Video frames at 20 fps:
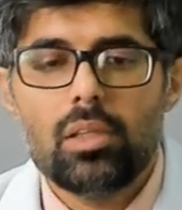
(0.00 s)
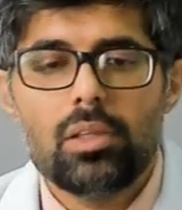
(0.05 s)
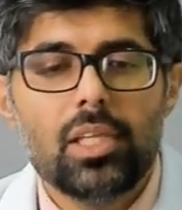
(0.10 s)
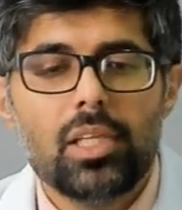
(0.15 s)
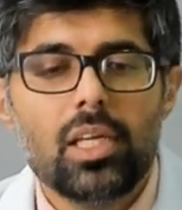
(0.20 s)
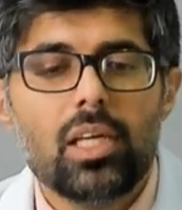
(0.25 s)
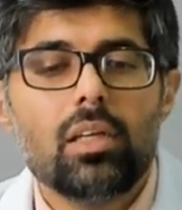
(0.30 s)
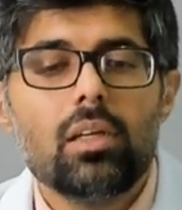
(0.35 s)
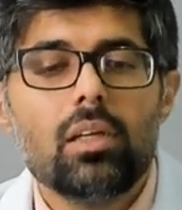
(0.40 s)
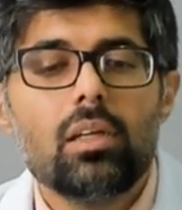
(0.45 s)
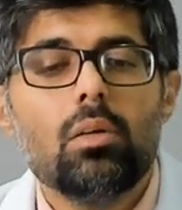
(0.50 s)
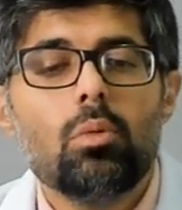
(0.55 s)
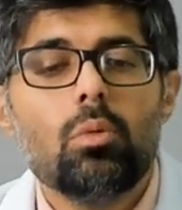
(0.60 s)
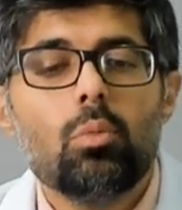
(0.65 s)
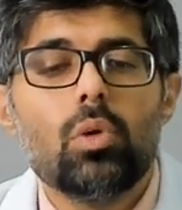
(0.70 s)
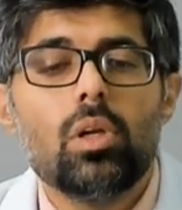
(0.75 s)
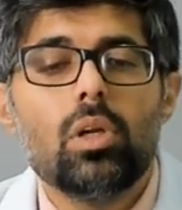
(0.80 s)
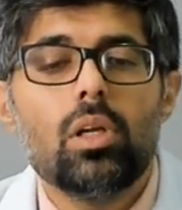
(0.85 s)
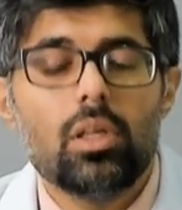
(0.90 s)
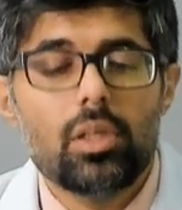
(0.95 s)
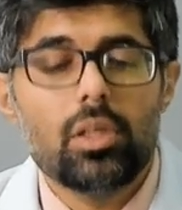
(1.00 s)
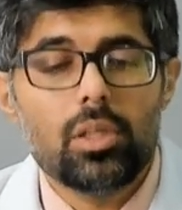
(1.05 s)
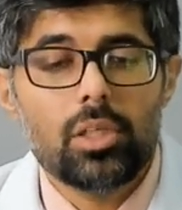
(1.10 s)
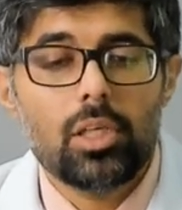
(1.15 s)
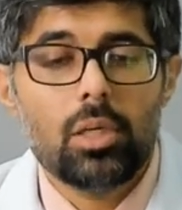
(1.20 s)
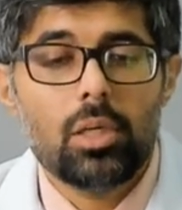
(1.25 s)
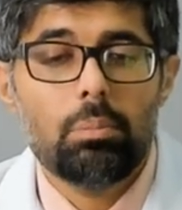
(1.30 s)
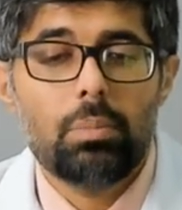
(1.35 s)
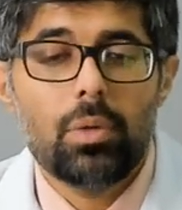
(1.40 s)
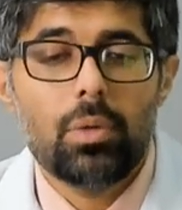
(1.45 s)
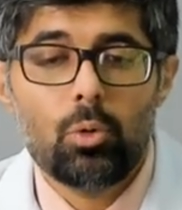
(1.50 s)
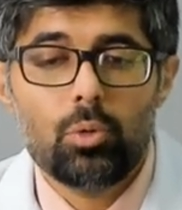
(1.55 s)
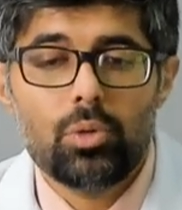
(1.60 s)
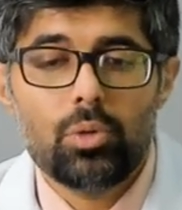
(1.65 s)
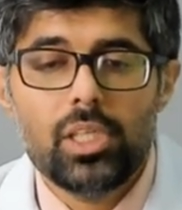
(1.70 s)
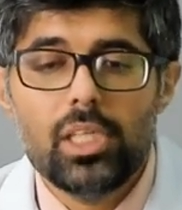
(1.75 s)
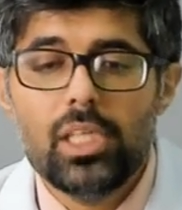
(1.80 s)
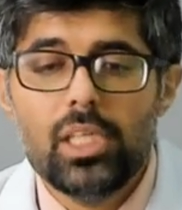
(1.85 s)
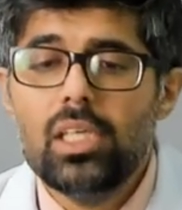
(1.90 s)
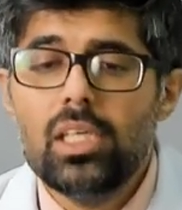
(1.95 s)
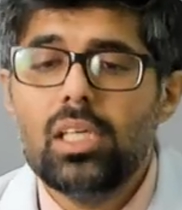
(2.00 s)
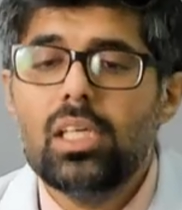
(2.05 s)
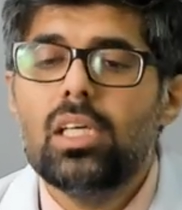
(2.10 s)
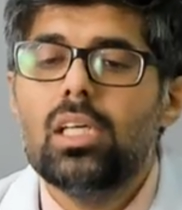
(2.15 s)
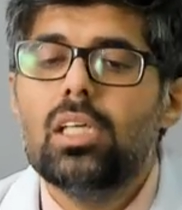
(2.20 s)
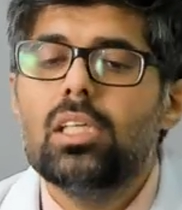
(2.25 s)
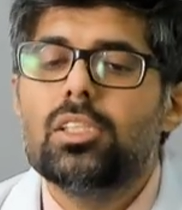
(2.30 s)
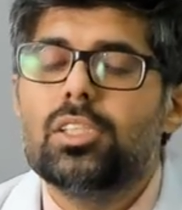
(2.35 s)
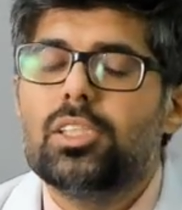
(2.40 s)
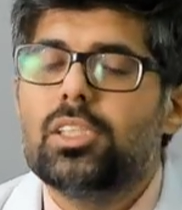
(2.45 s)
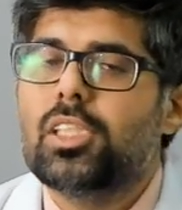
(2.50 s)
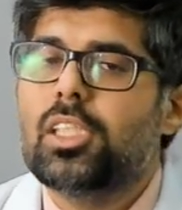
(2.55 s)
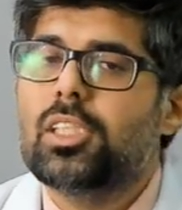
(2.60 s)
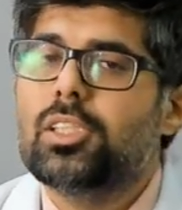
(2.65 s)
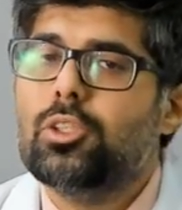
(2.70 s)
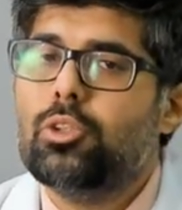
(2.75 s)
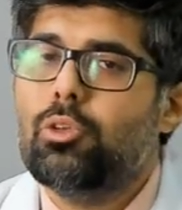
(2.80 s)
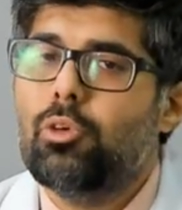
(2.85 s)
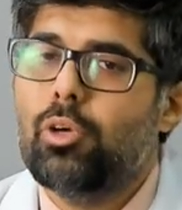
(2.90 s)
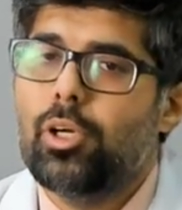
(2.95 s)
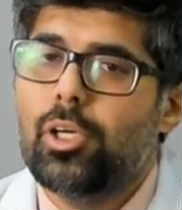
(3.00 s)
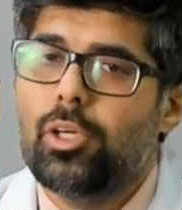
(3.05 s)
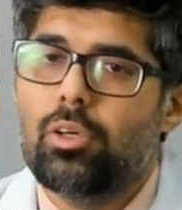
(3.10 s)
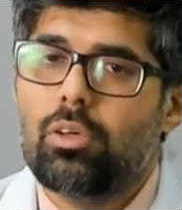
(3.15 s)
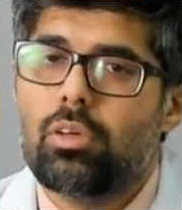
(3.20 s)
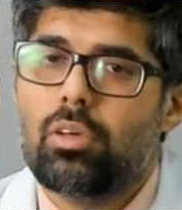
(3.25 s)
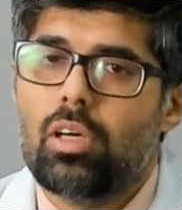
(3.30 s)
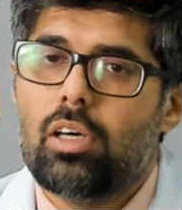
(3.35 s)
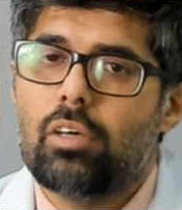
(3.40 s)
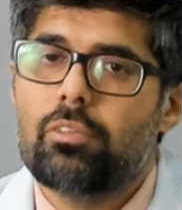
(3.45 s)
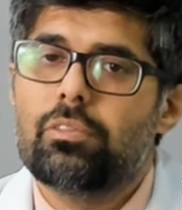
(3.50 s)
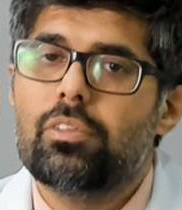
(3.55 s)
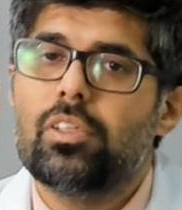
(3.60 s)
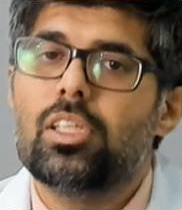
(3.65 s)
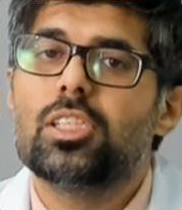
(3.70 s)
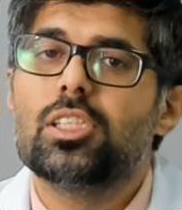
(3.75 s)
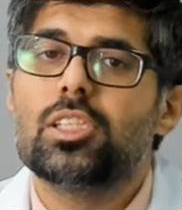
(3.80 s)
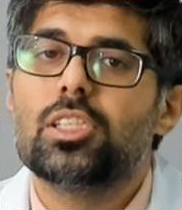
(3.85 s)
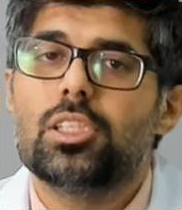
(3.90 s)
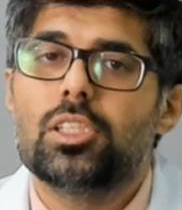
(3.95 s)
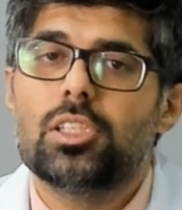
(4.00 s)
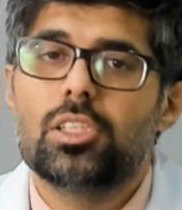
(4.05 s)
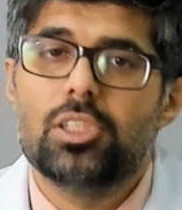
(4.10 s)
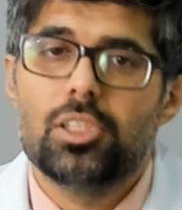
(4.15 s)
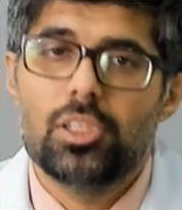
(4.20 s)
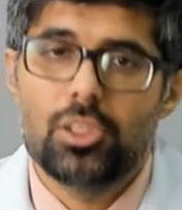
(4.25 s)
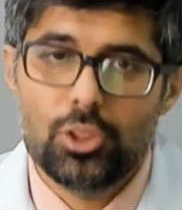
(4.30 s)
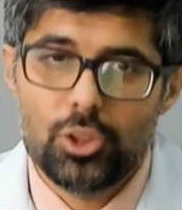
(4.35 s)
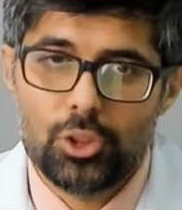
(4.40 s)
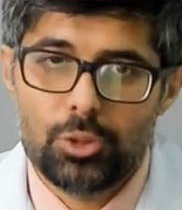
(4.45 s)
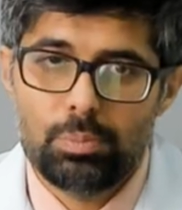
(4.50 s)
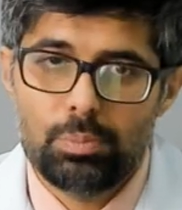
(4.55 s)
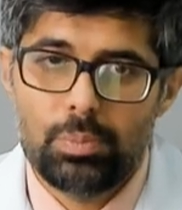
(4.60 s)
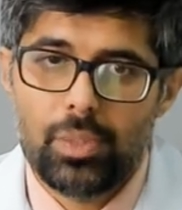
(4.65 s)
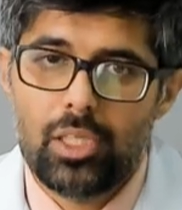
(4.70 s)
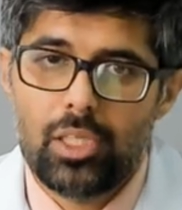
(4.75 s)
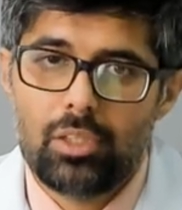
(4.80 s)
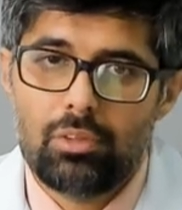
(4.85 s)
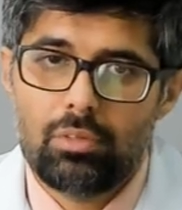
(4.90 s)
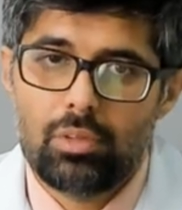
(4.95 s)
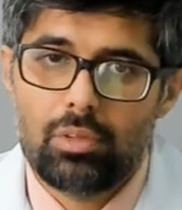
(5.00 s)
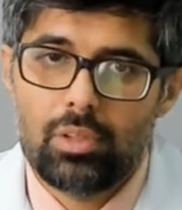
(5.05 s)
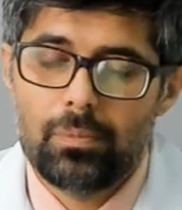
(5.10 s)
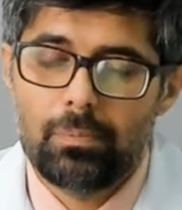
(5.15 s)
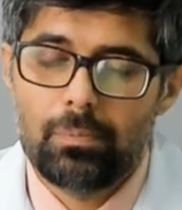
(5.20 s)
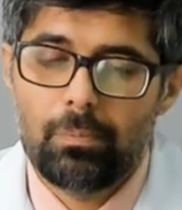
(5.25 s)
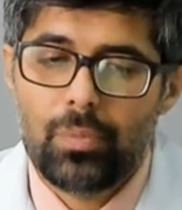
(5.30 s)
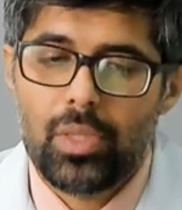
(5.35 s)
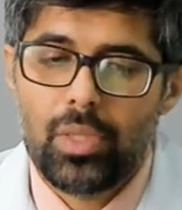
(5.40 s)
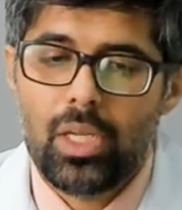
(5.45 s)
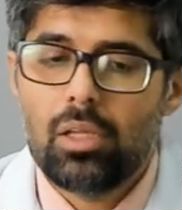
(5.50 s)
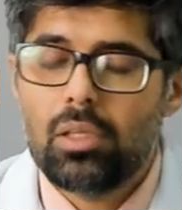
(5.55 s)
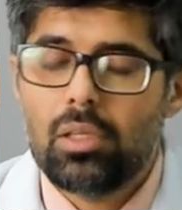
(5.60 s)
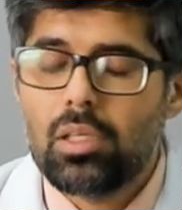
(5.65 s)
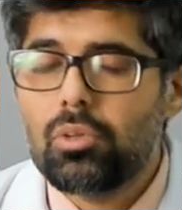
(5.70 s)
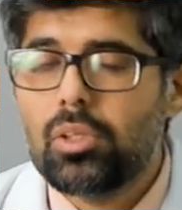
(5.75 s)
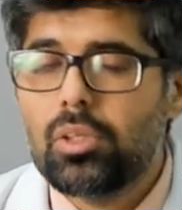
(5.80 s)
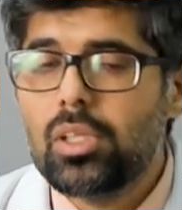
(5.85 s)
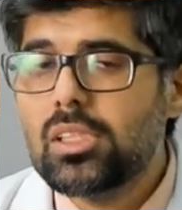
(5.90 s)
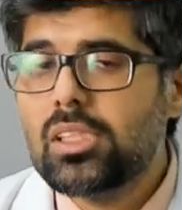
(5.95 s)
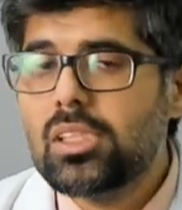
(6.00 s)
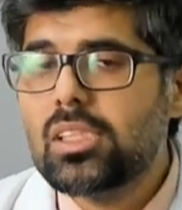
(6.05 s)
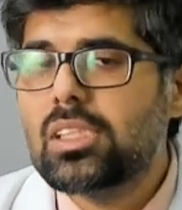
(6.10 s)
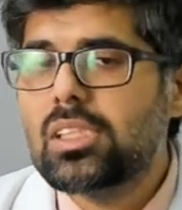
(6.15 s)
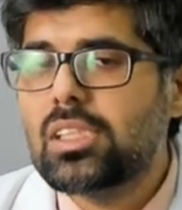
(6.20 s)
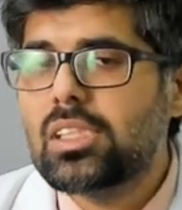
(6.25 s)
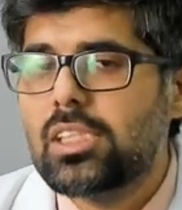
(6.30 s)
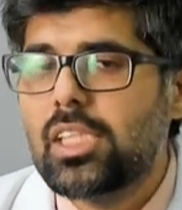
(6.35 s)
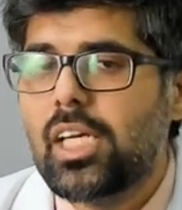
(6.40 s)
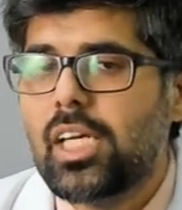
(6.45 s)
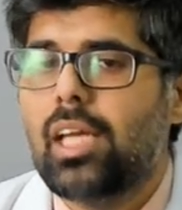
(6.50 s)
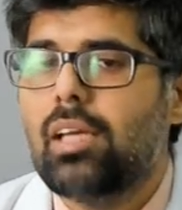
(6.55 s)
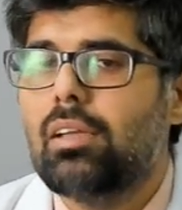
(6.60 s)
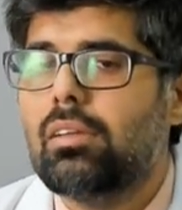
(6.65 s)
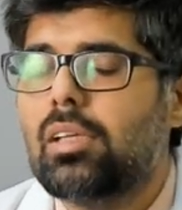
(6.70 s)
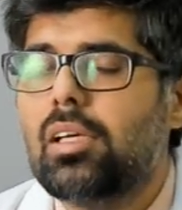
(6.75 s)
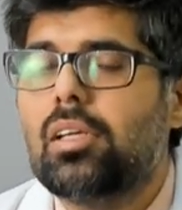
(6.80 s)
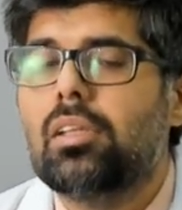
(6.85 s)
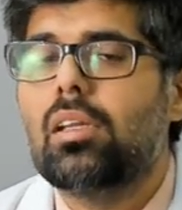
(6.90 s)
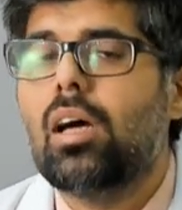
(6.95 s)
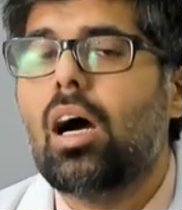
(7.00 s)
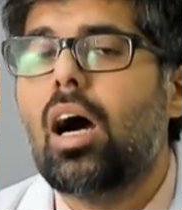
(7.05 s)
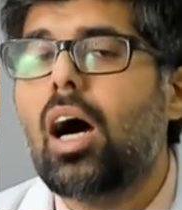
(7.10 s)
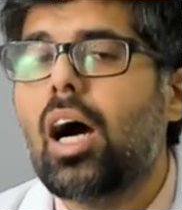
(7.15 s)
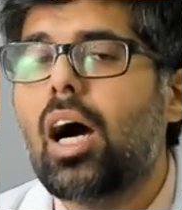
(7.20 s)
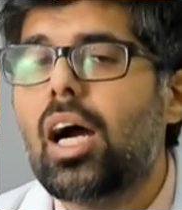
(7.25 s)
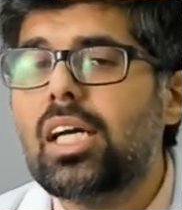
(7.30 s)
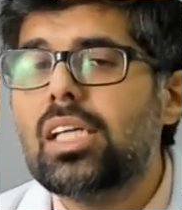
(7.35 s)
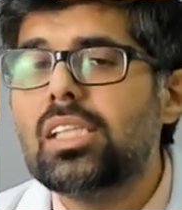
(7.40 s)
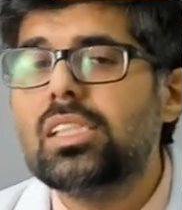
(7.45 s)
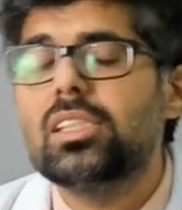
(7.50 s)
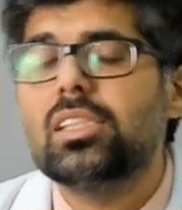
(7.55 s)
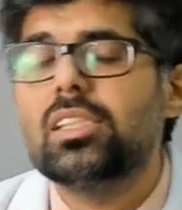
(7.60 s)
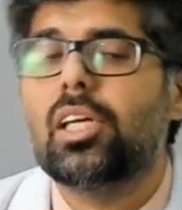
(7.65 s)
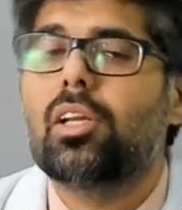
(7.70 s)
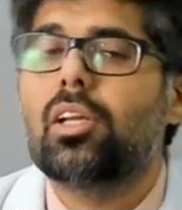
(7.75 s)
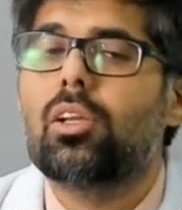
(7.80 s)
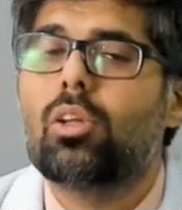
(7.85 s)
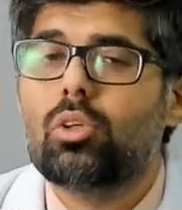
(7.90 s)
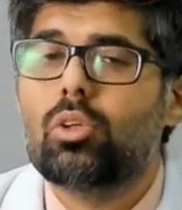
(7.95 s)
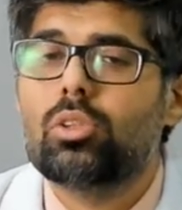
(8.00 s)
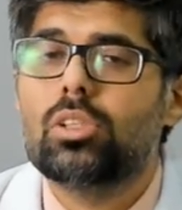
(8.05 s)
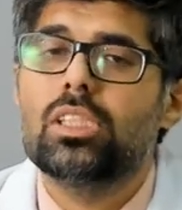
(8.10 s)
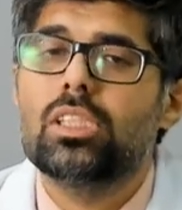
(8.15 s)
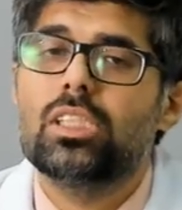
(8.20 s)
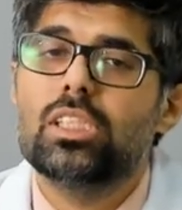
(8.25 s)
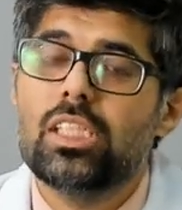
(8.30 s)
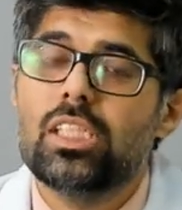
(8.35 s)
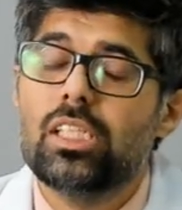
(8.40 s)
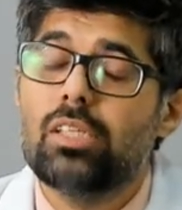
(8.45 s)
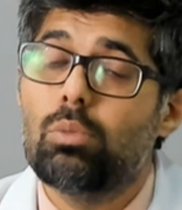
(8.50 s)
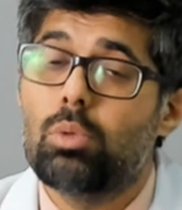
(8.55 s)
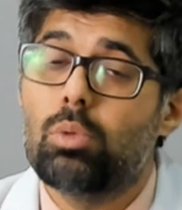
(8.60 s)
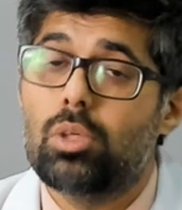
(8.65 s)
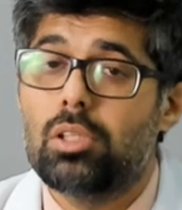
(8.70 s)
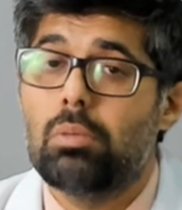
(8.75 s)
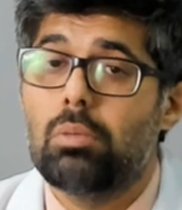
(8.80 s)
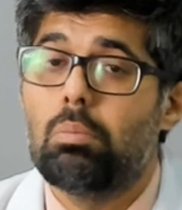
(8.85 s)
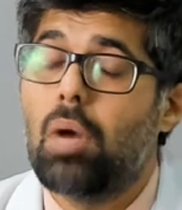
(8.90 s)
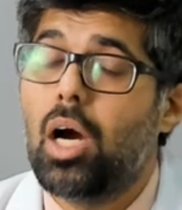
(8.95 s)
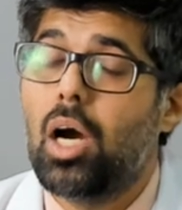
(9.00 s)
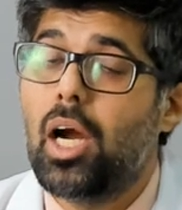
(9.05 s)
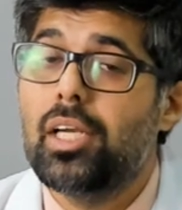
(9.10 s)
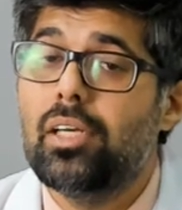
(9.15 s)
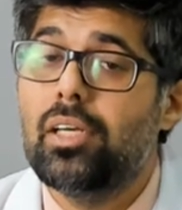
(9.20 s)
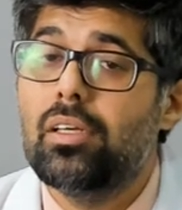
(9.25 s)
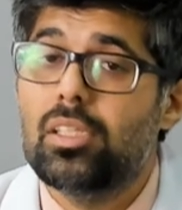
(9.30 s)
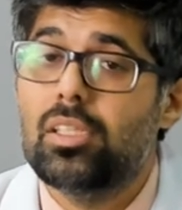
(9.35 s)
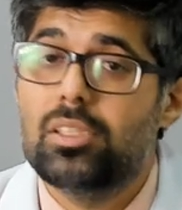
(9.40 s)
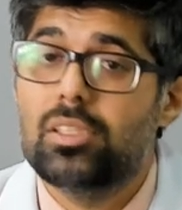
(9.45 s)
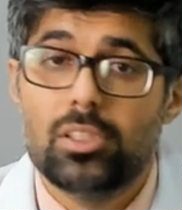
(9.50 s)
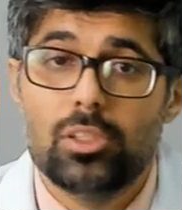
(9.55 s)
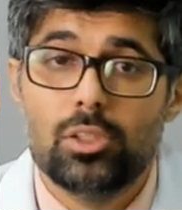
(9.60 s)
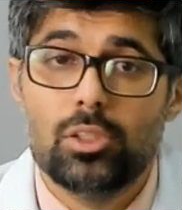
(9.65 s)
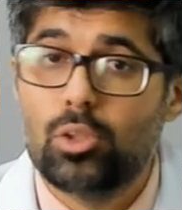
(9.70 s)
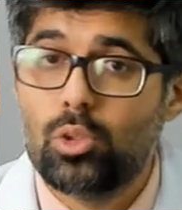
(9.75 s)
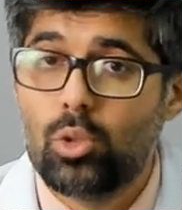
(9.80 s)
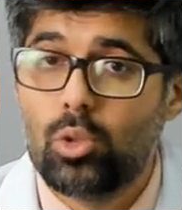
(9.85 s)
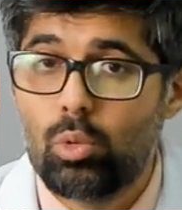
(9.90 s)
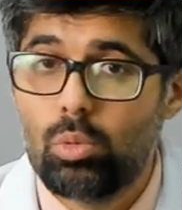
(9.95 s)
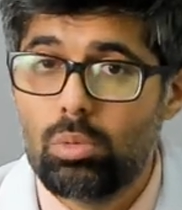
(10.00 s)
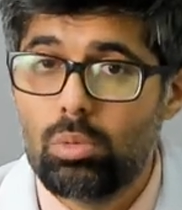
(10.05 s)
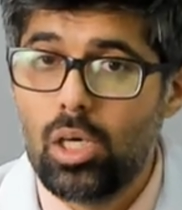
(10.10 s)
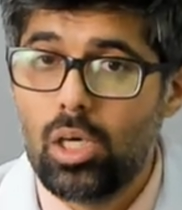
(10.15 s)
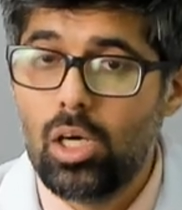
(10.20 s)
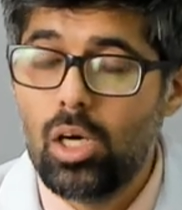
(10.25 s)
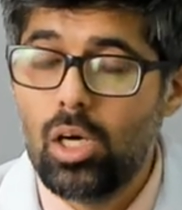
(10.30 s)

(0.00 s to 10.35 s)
Then we'll learn about the chest radiograph search pattern. Now, there is a saying that the eyes cannot see what the mind doesn't know.